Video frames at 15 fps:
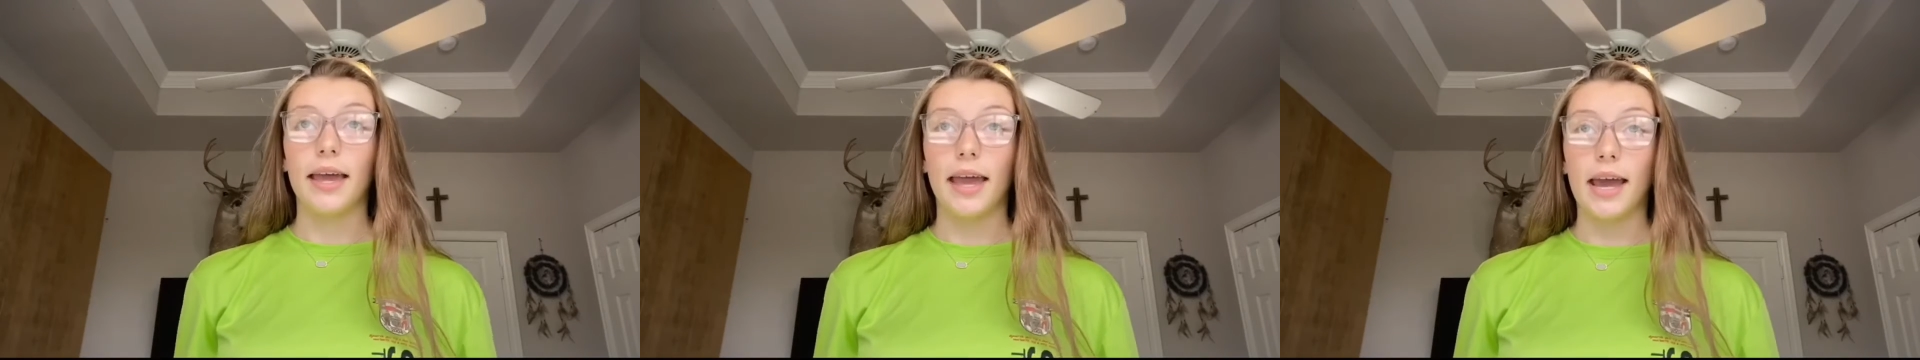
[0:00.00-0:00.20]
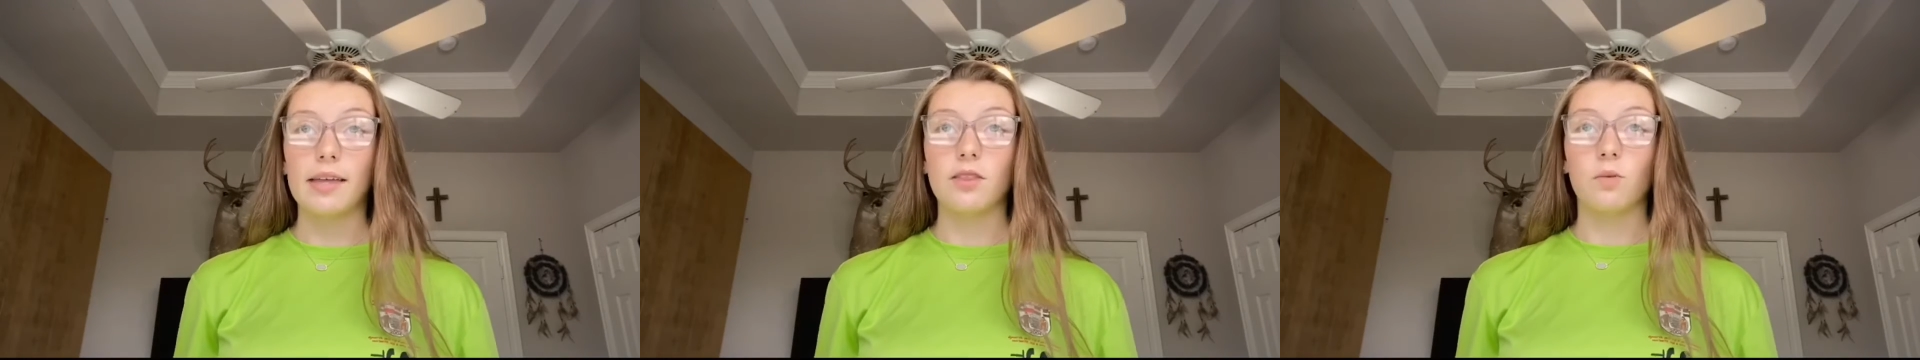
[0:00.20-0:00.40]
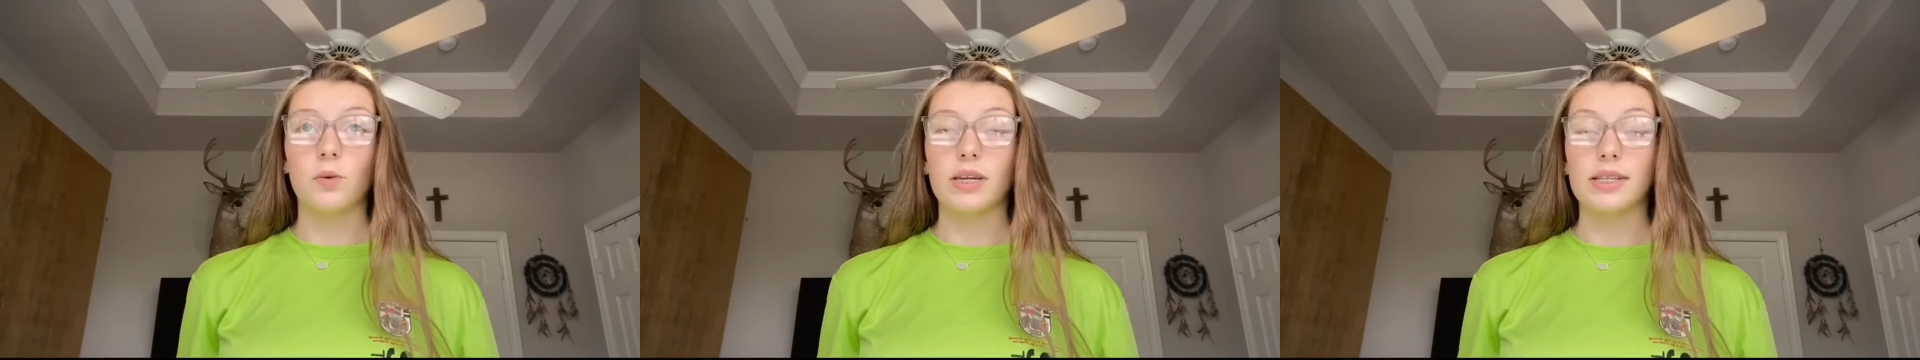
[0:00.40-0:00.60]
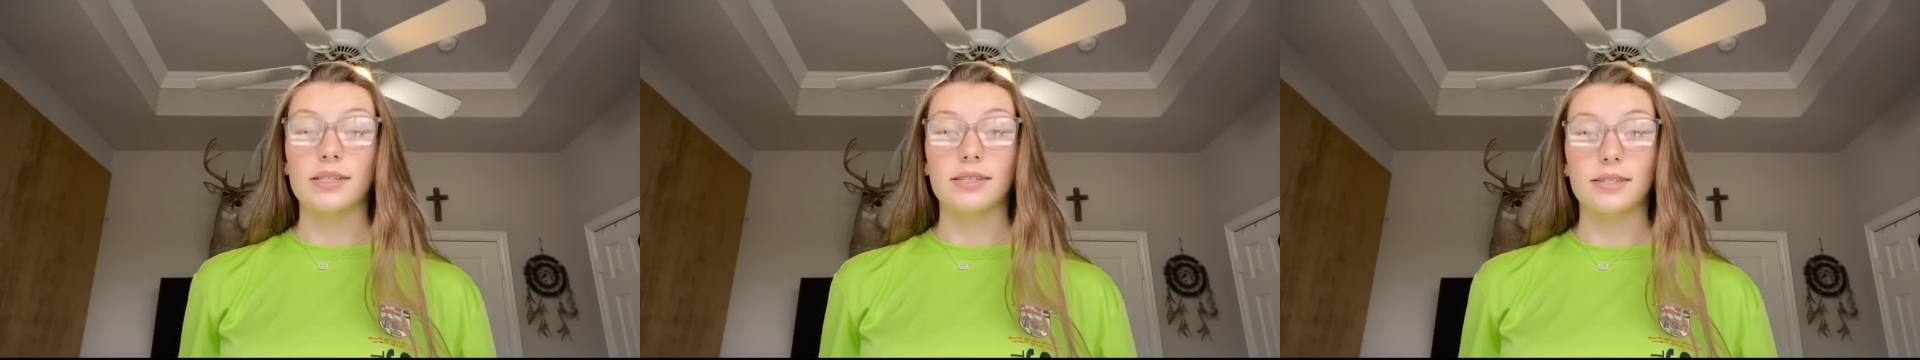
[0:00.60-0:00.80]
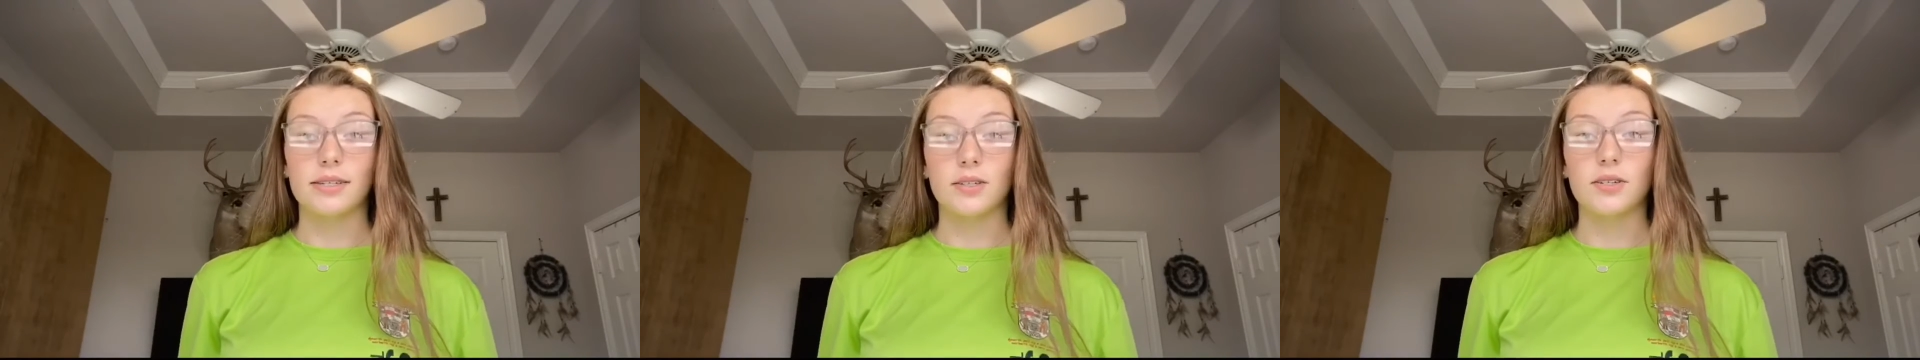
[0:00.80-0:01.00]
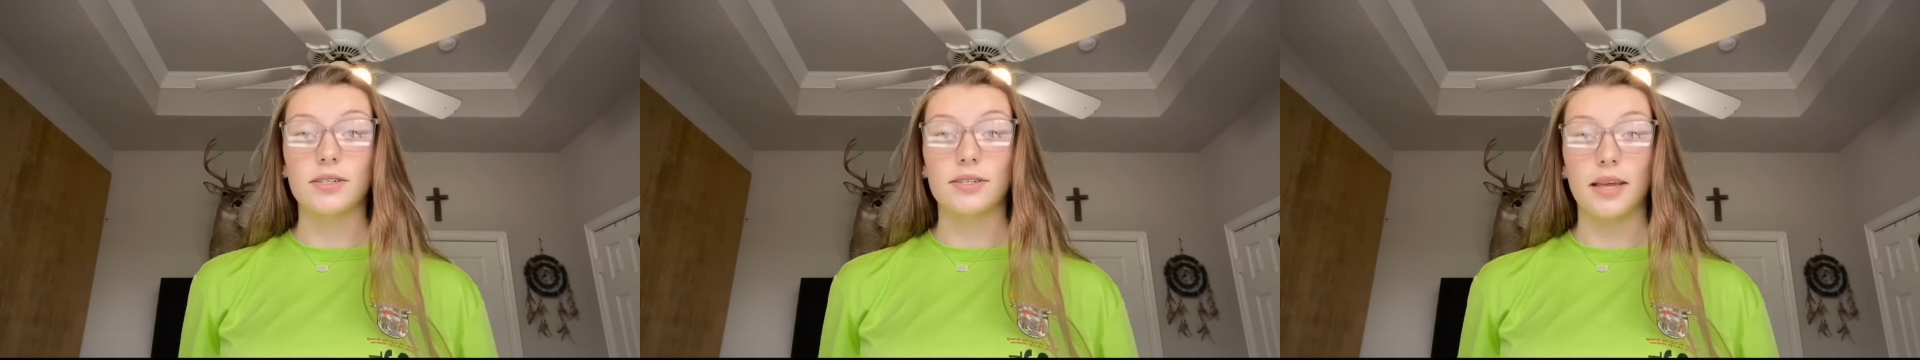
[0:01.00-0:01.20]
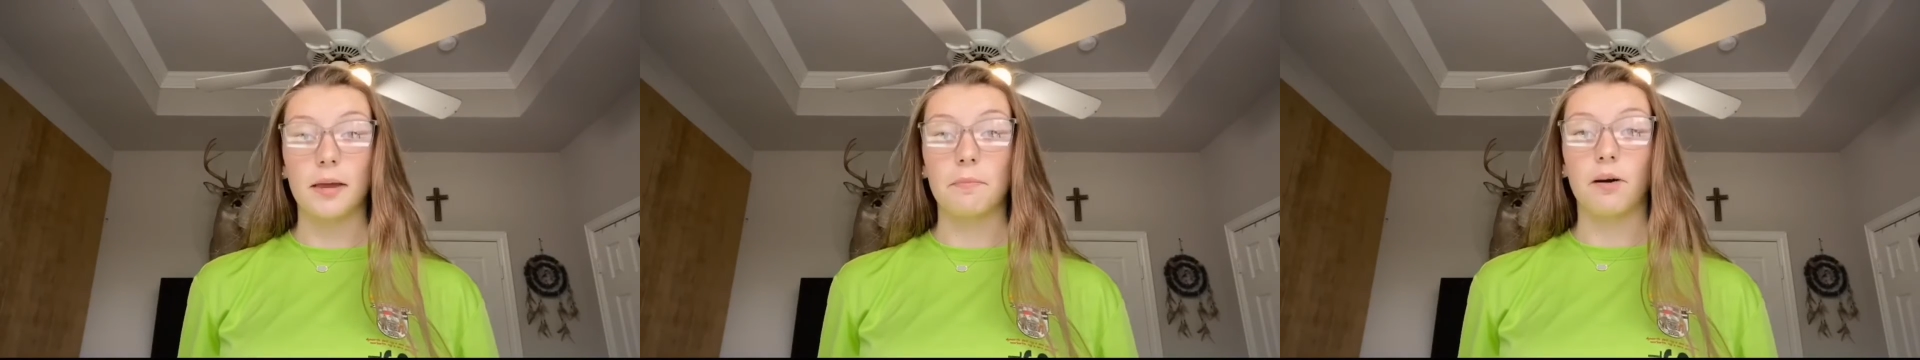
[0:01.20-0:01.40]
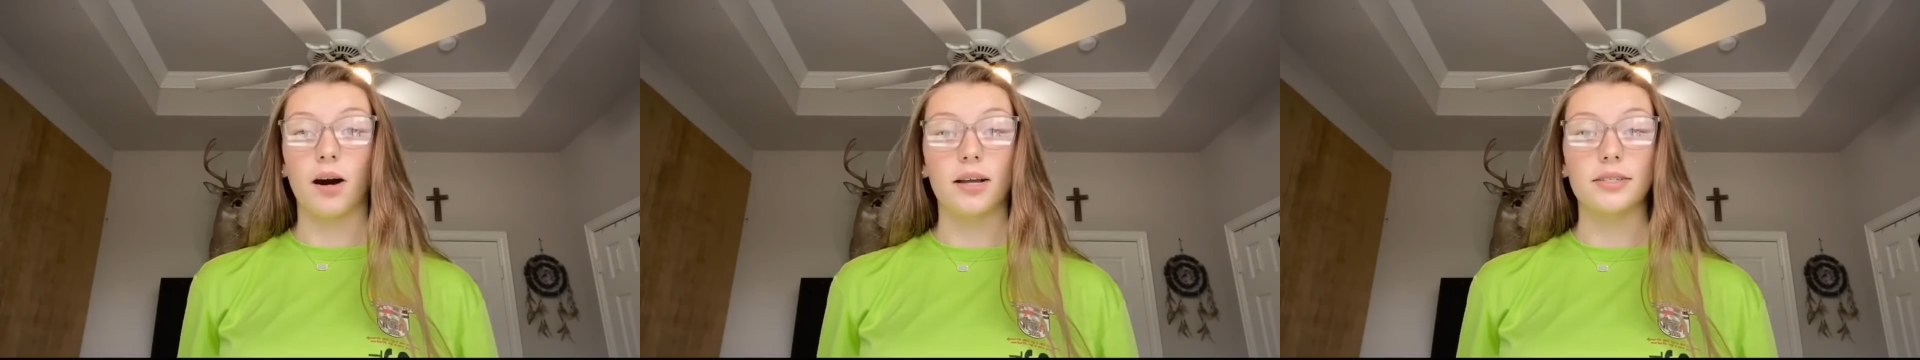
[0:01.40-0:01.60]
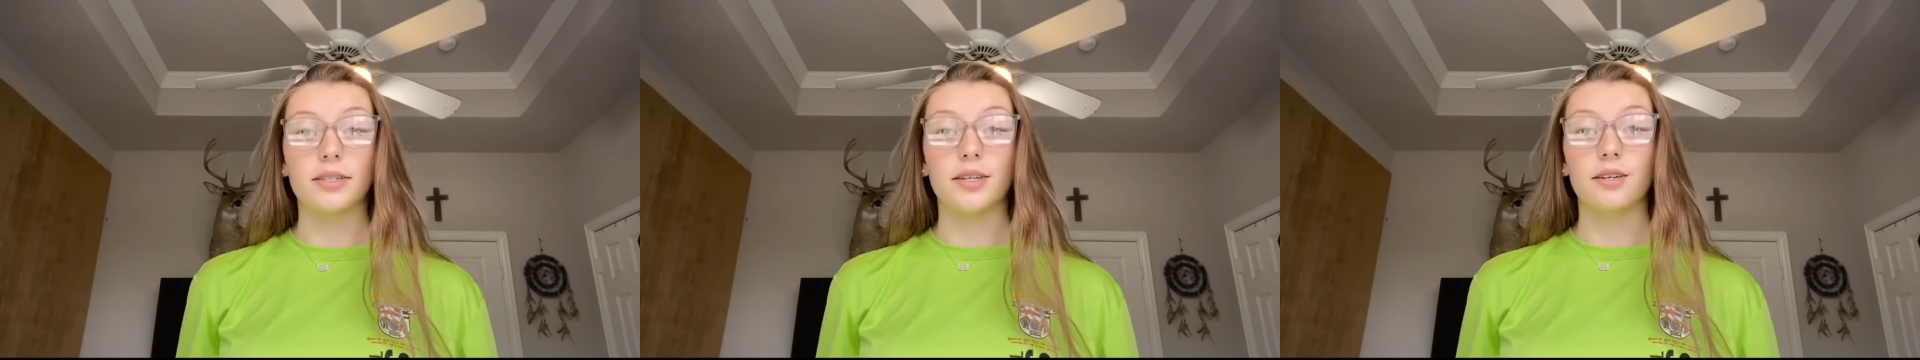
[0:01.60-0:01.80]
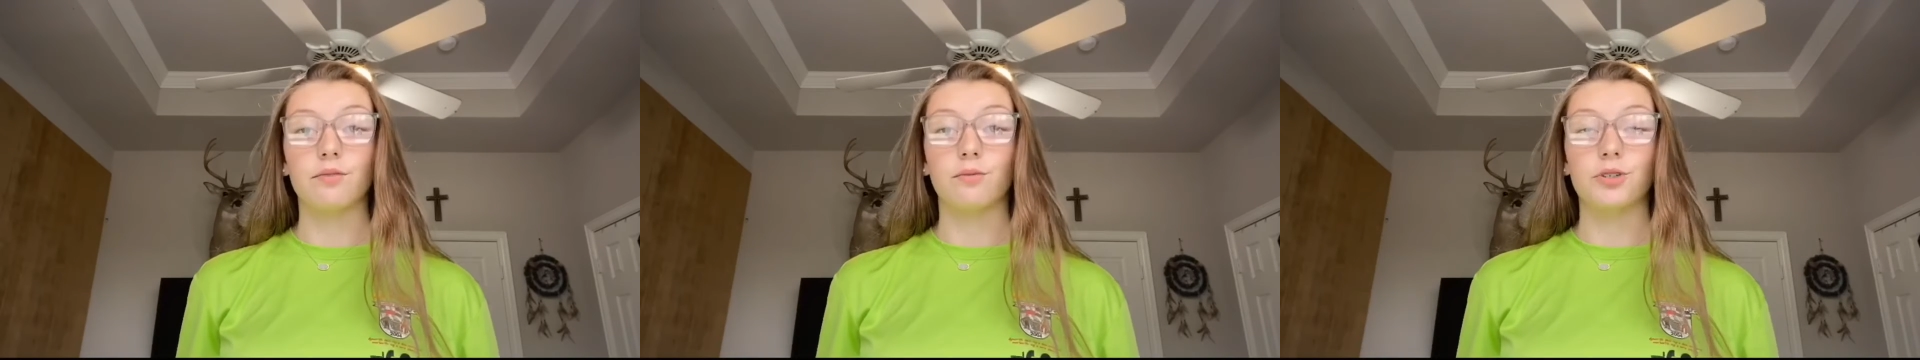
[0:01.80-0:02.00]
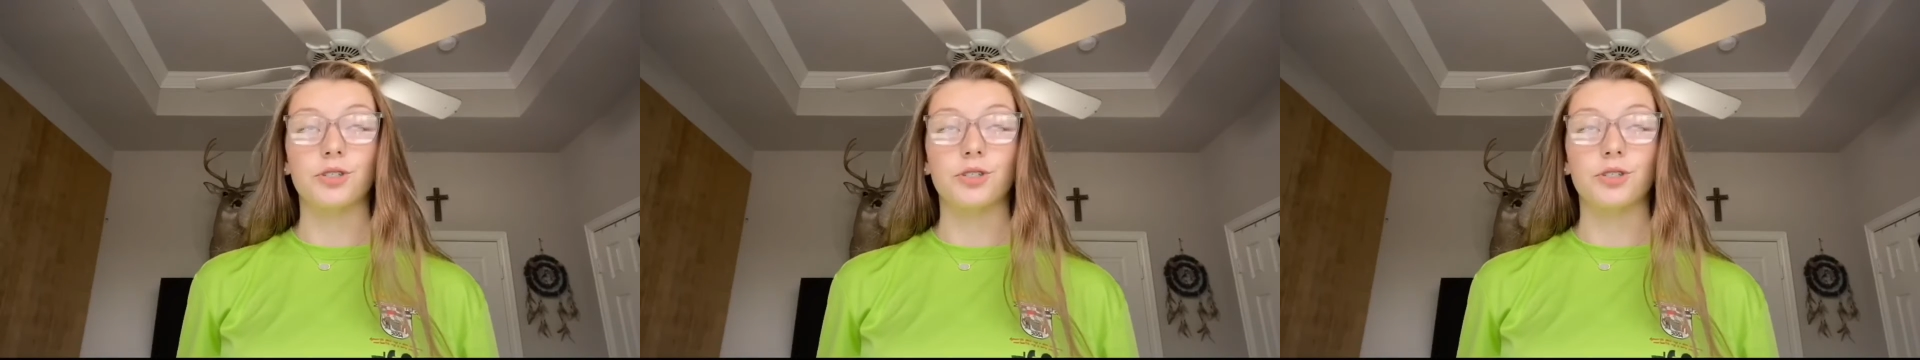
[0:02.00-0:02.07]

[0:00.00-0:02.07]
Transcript: and that we can still stay positive,